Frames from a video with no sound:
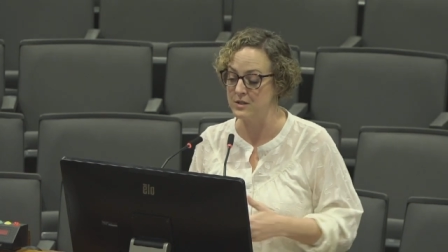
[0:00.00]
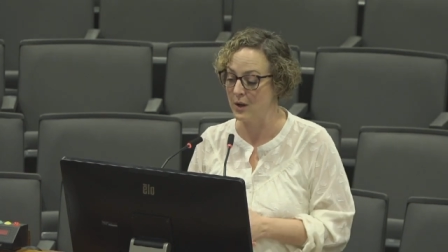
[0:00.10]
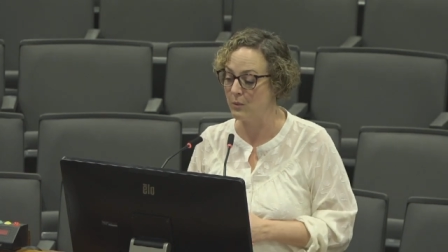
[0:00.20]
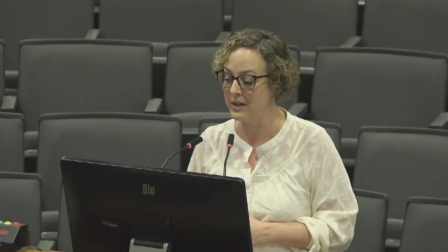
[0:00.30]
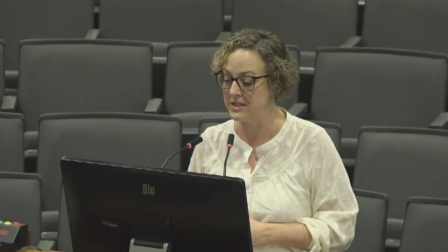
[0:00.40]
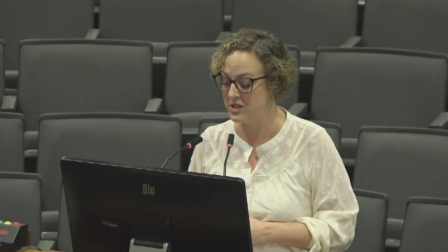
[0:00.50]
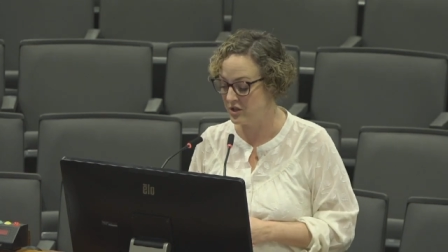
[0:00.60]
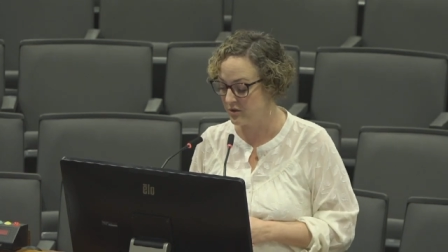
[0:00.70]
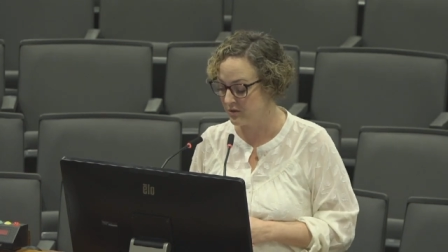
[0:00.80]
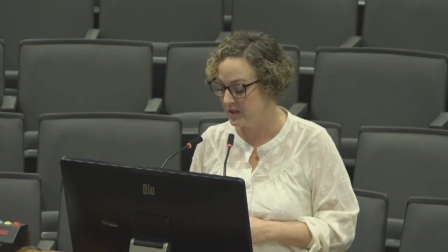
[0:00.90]
So I wanted
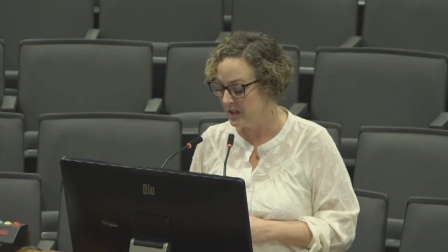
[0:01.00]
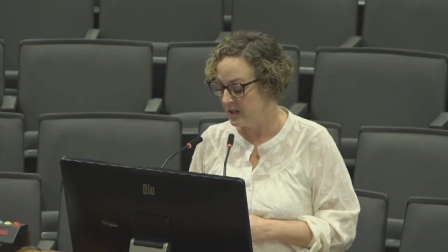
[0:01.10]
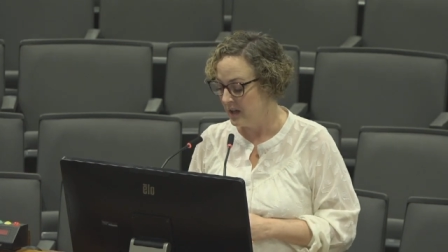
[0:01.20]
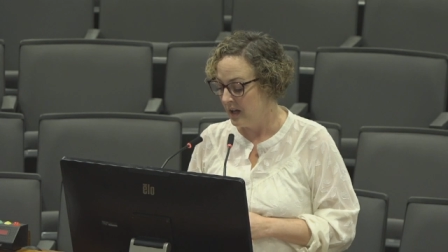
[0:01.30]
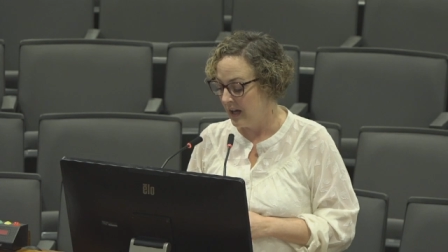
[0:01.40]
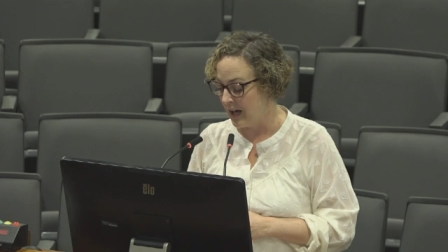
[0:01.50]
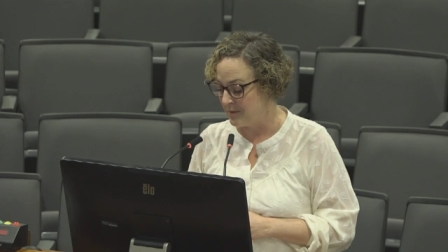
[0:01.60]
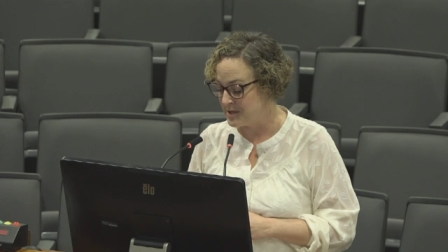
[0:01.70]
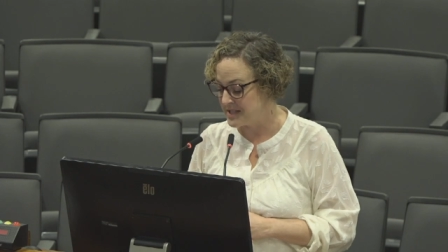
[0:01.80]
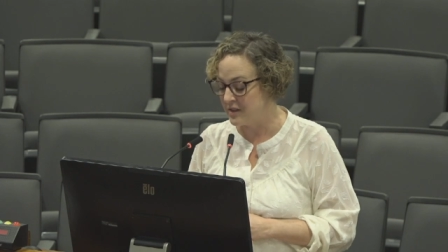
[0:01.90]
to
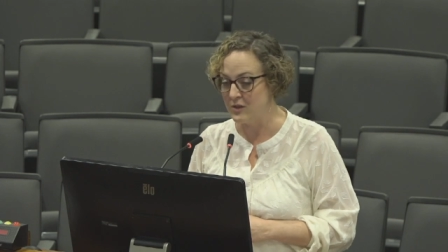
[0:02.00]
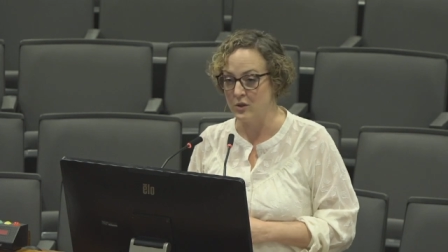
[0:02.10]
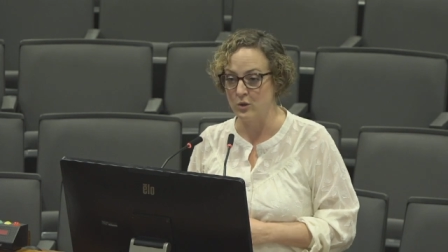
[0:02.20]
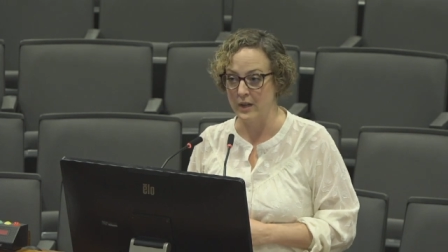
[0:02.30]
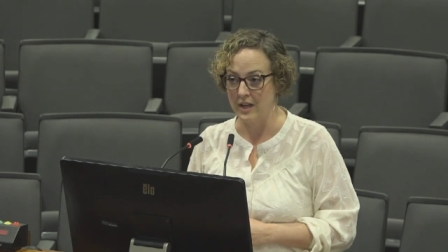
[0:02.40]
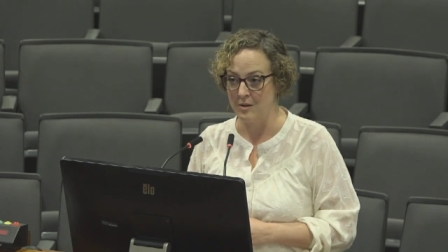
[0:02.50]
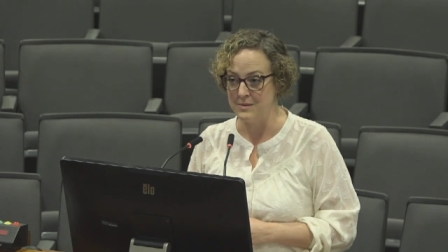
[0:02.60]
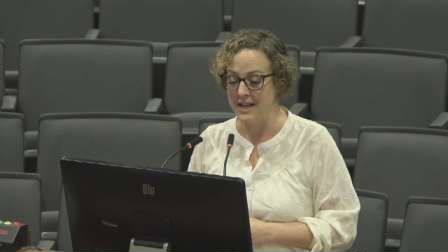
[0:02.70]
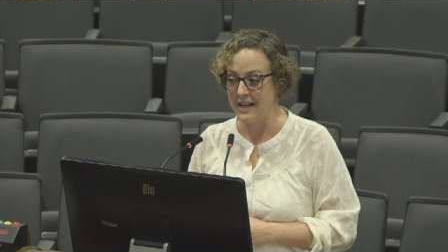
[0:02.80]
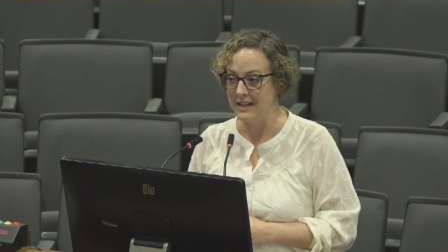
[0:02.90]
Just give you a quick
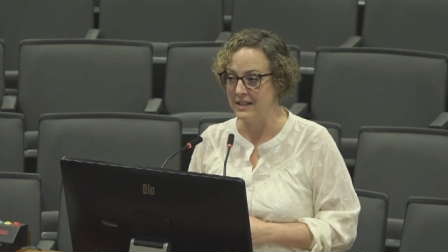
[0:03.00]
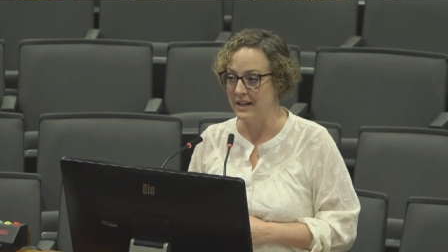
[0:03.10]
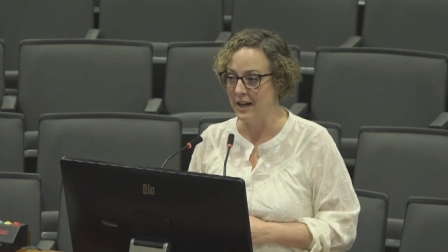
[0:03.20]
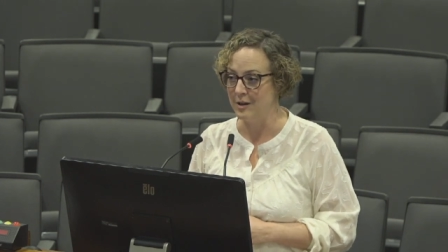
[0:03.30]
update,